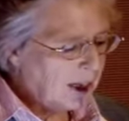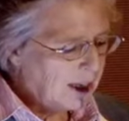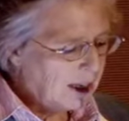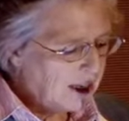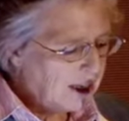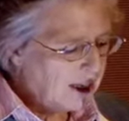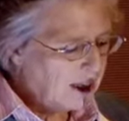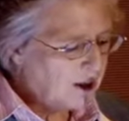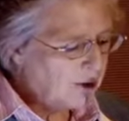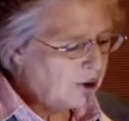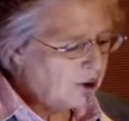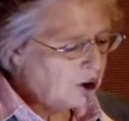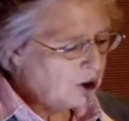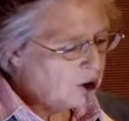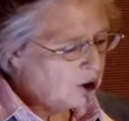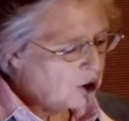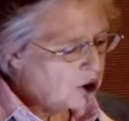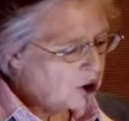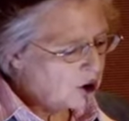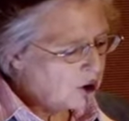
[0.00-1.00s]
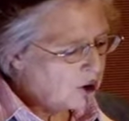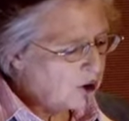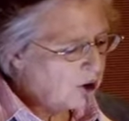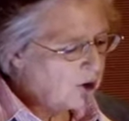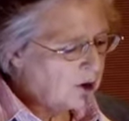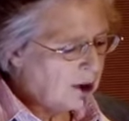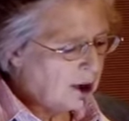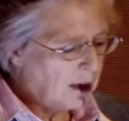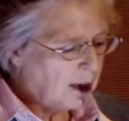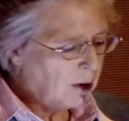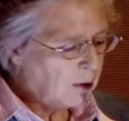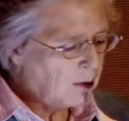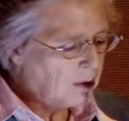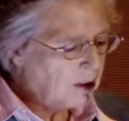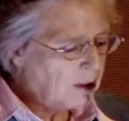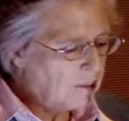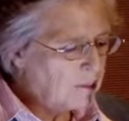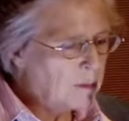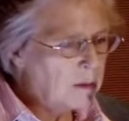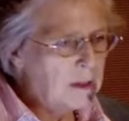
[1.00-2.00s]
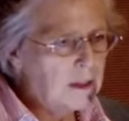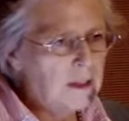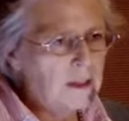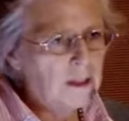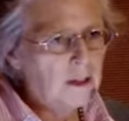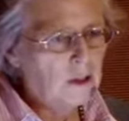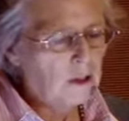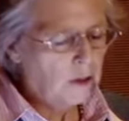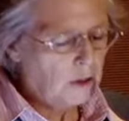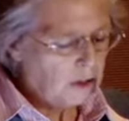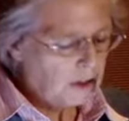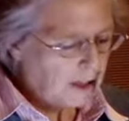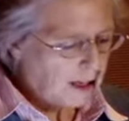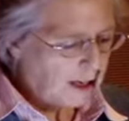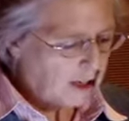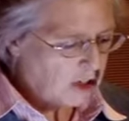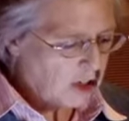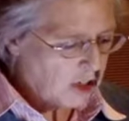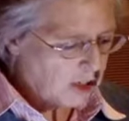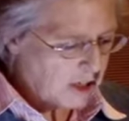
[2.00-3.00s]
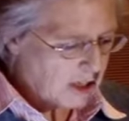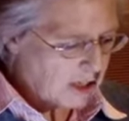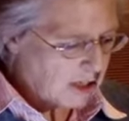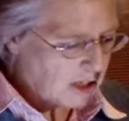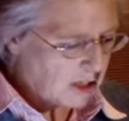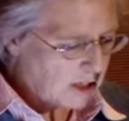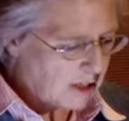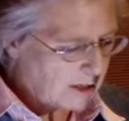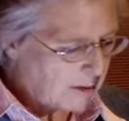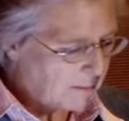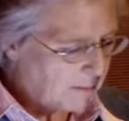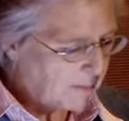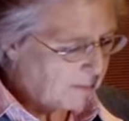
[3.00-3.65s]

Eve shows how deeply Rodin had changed.